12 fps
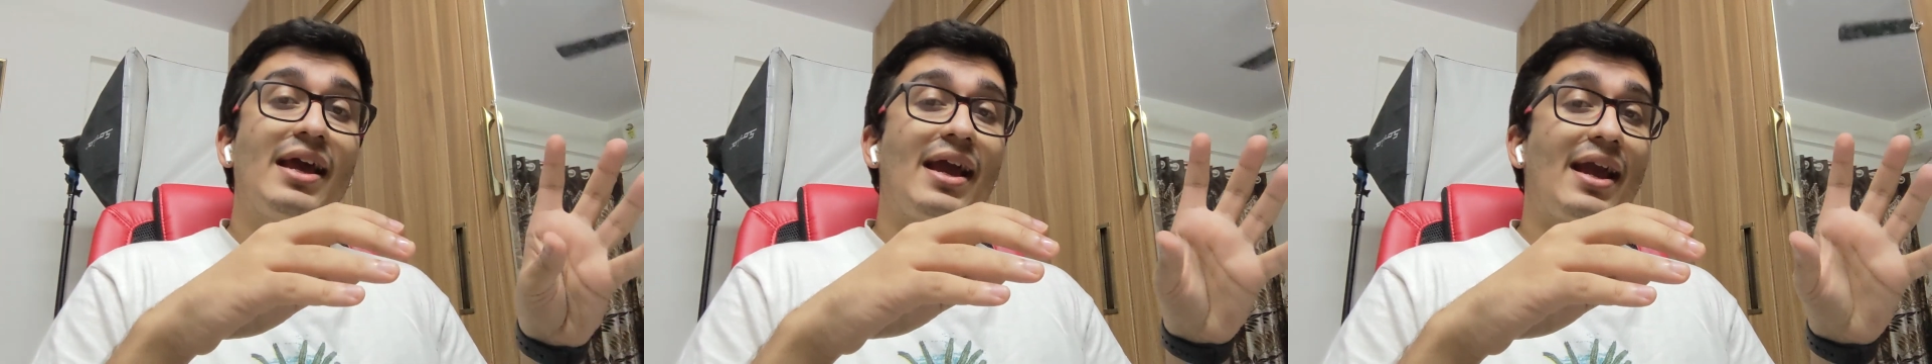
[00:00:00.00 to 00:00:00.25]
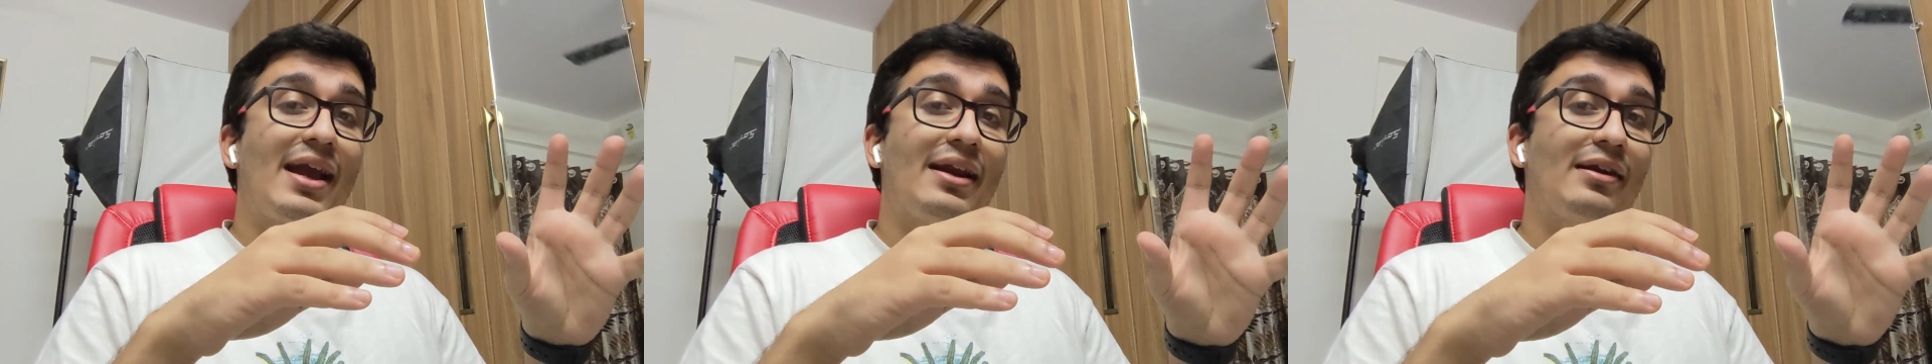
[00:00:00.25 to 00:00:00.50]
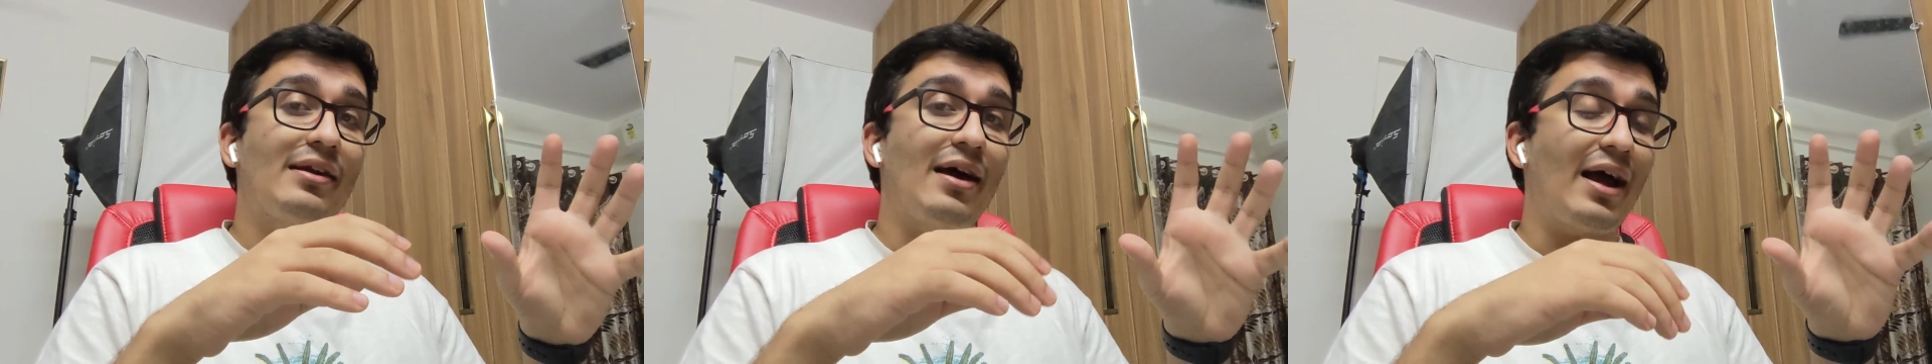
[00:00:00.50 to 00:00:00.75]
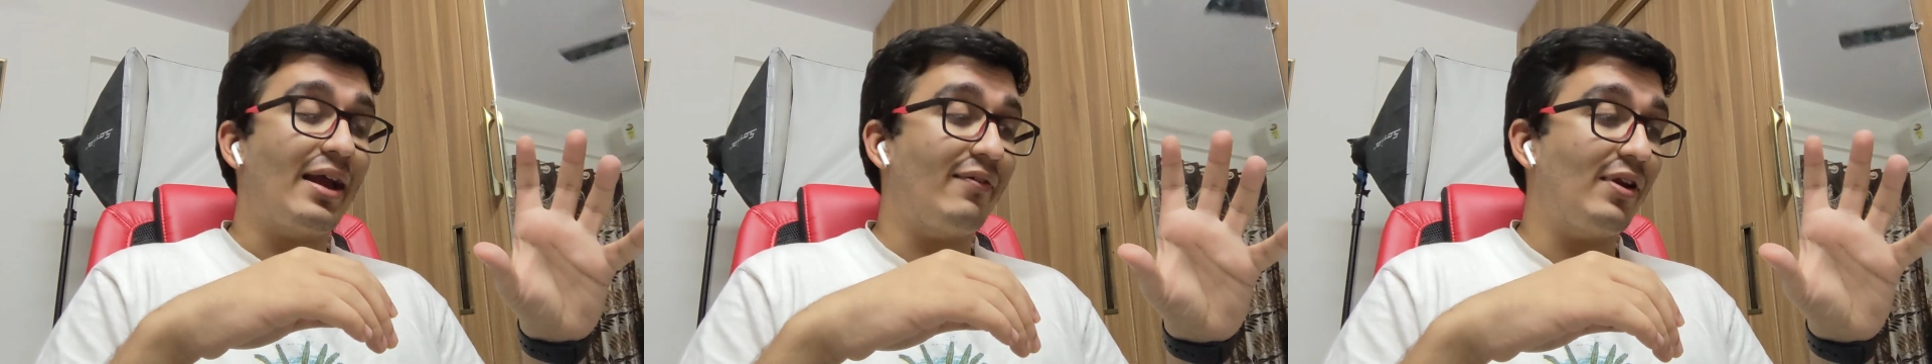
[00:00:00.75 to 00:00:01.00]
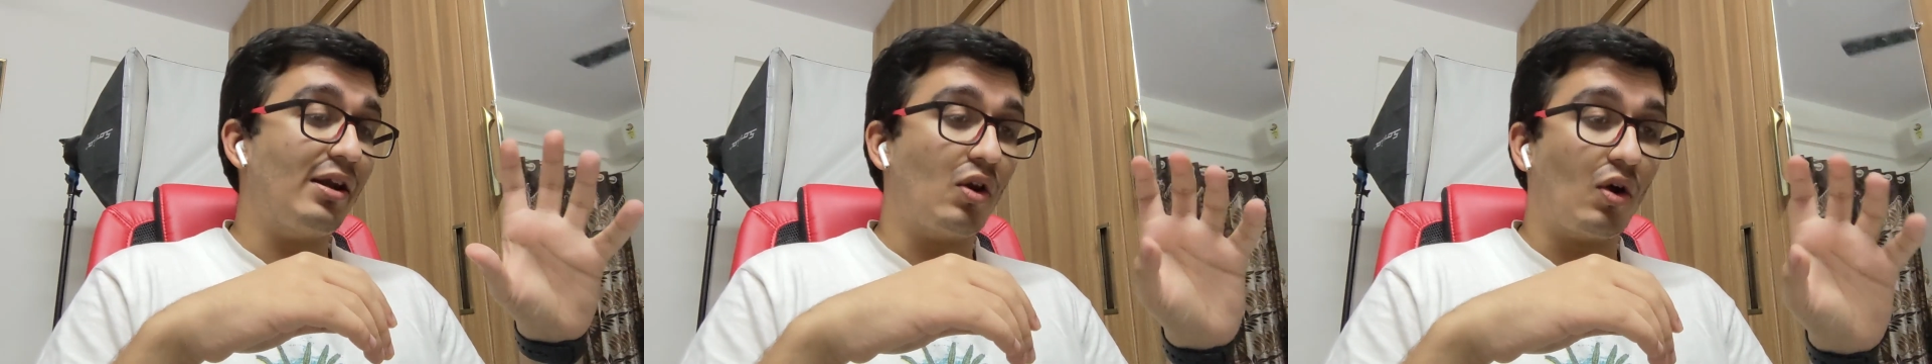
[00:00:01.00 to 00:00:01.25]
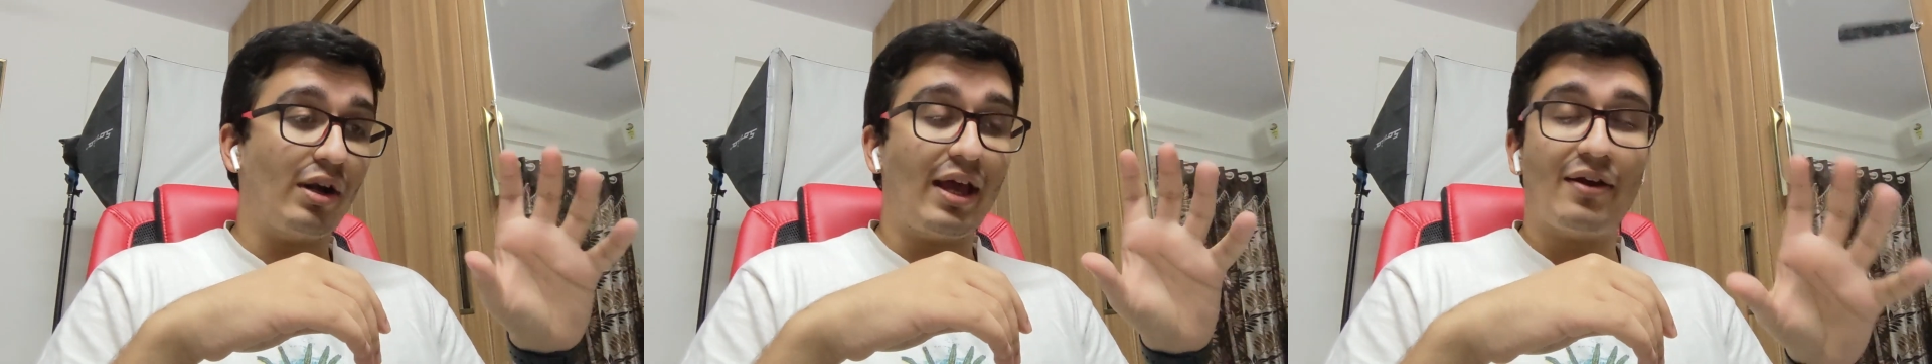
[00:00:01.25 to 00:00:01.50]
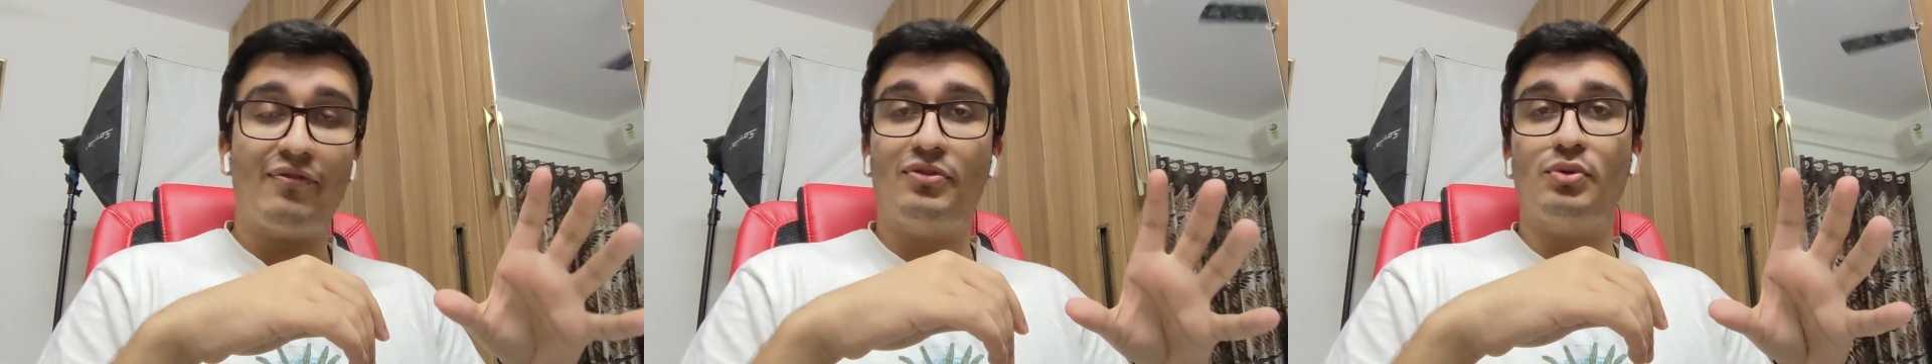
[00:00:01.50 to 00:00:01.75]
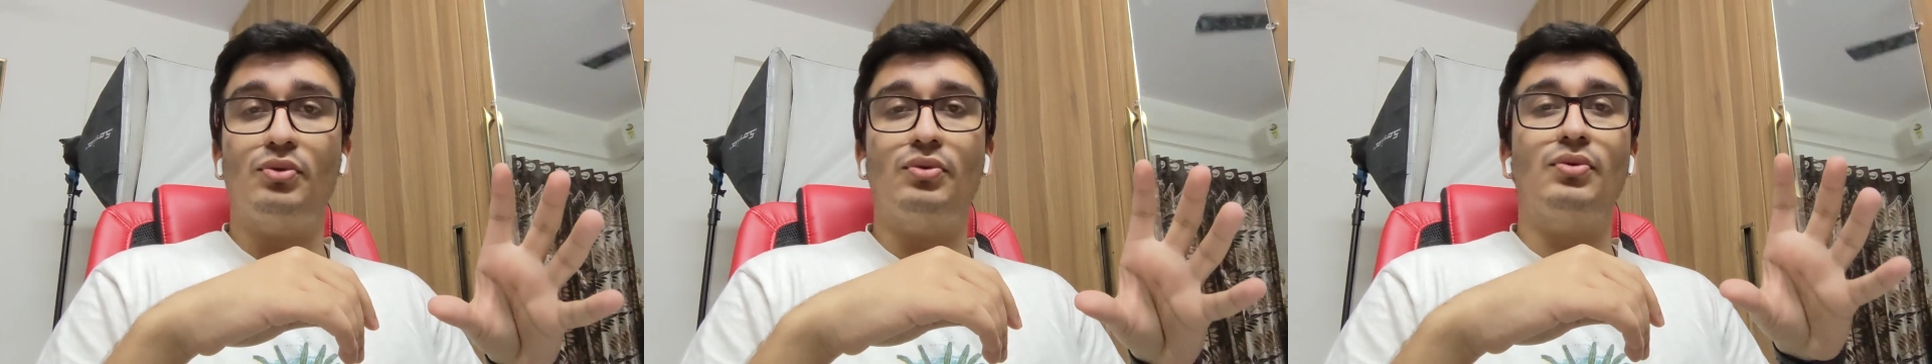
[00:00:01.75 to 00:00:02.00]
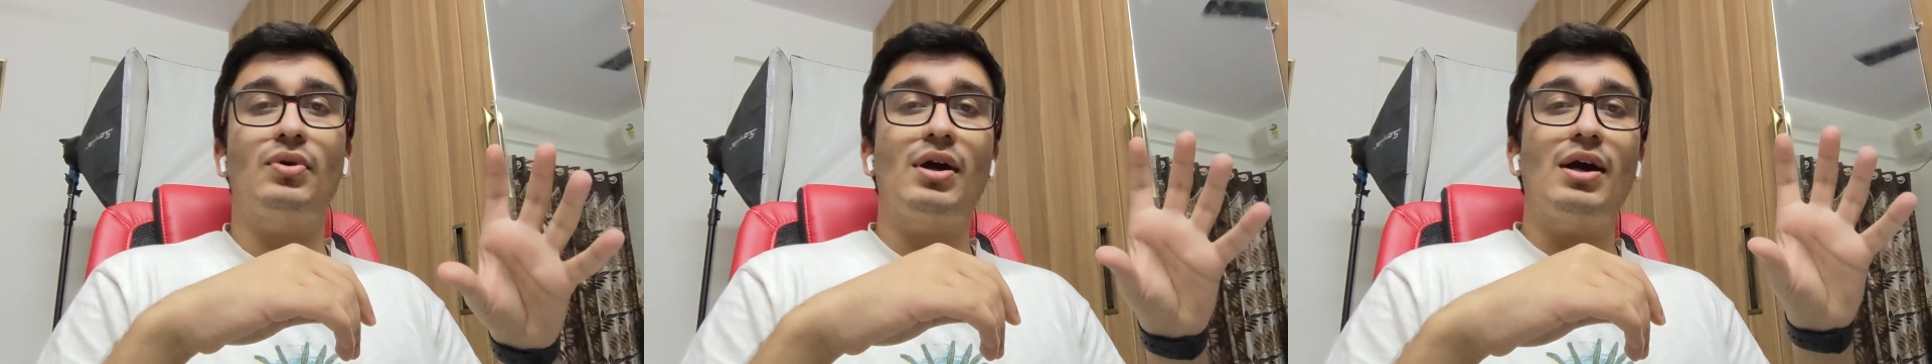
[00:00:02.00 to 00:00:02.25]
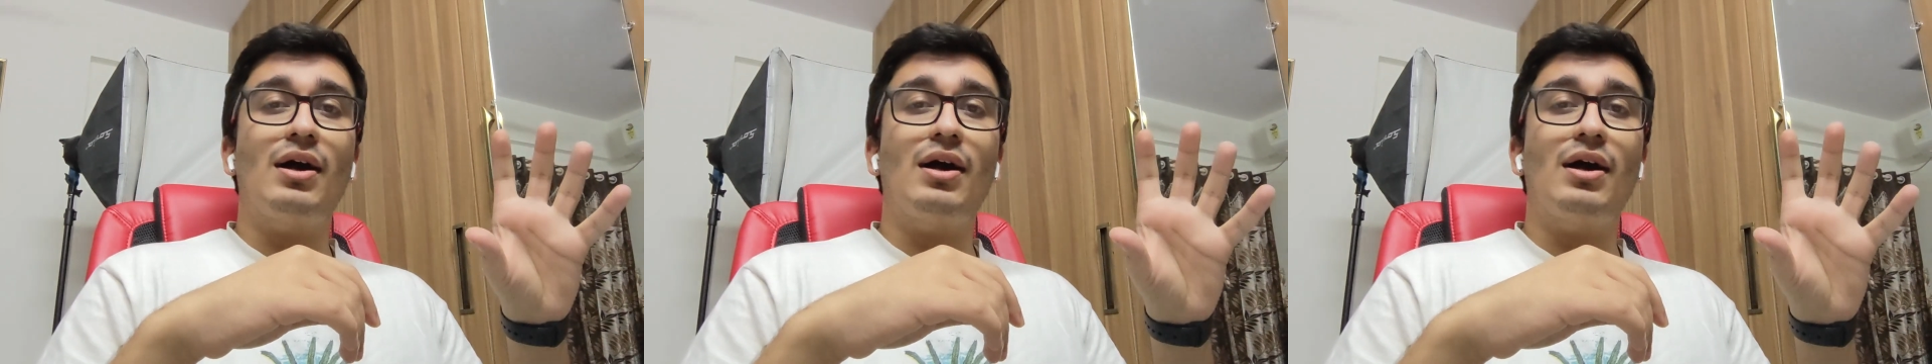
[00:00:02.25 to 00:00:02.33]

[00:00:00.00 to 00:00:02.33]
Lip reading: and I will not have to